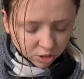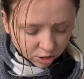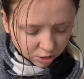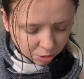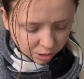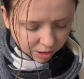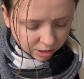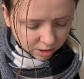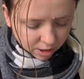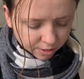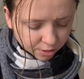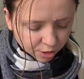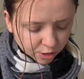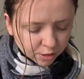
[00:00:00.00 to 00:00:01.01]
those
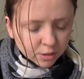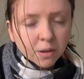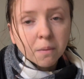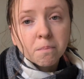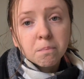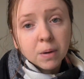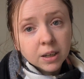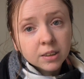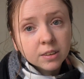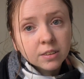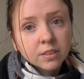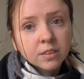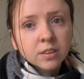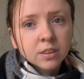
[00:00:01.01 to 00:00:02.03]
29 rows,
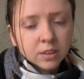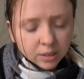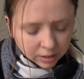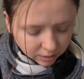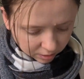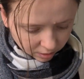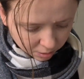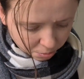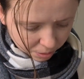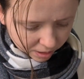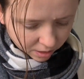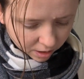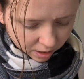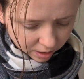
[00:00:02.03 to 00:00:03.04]
but it does
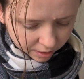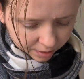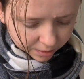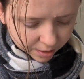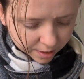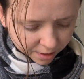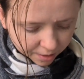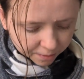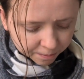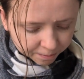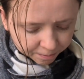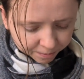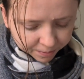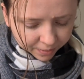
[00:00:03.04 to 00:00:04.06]
mean that I can
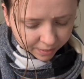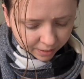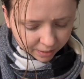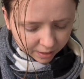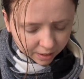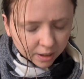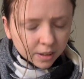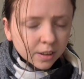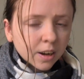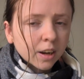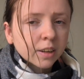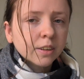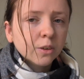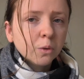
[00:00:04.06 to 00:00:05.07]

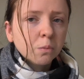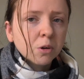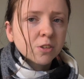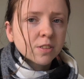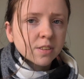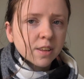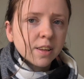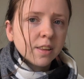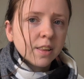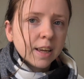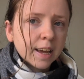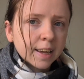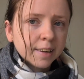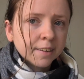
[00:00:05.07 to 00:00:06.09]
almost see
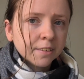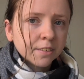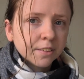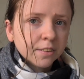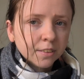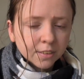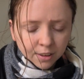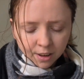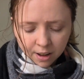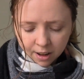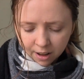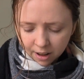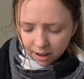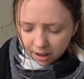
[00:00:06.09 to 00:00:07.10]
the end.
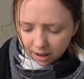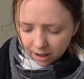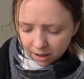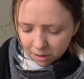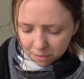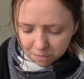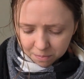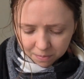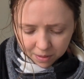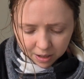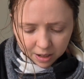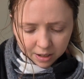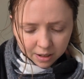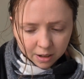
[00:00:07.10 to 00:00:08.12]
And
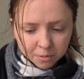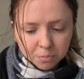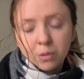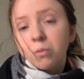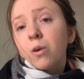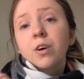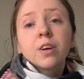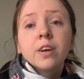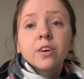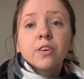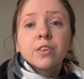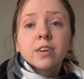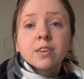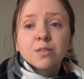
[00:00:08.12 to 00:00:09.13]
I've been working
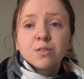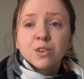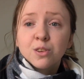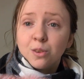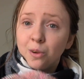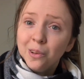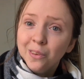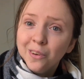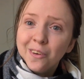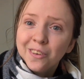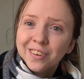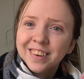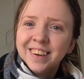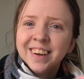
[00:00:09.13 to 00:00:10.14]
on this for so
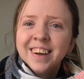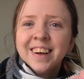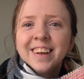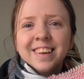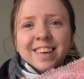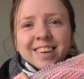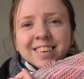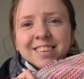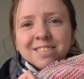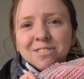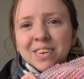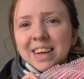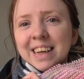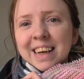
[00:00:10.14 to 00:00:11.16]
long that
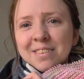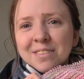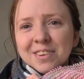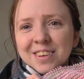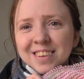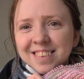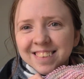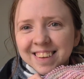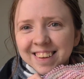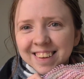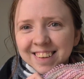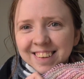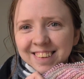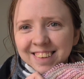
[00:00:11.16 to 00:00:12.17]
being able to
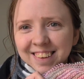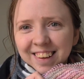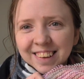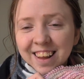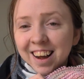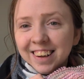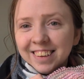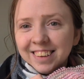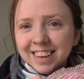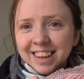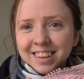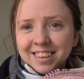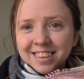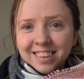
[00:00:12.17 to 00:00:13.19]
see the light at the
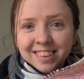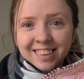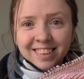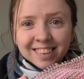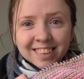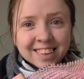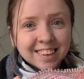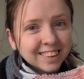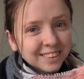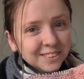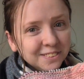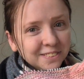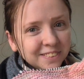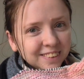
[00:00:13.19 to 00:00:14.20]
end of the
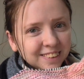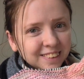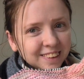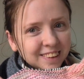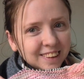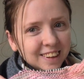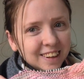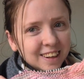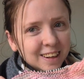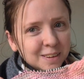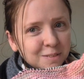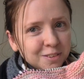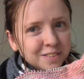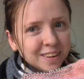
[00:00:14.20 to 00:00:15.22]
tunnel,
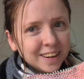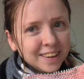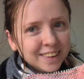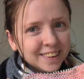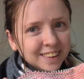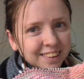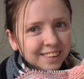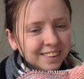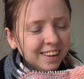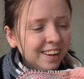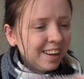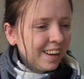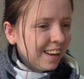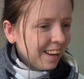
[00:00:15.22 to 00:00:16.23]
I will take it.
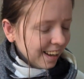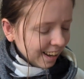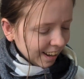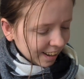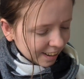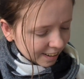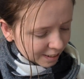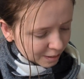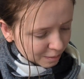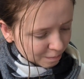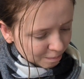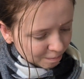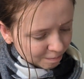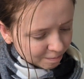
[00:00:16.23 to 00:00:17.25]

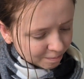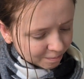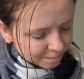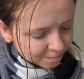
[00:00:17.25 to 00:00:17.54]
So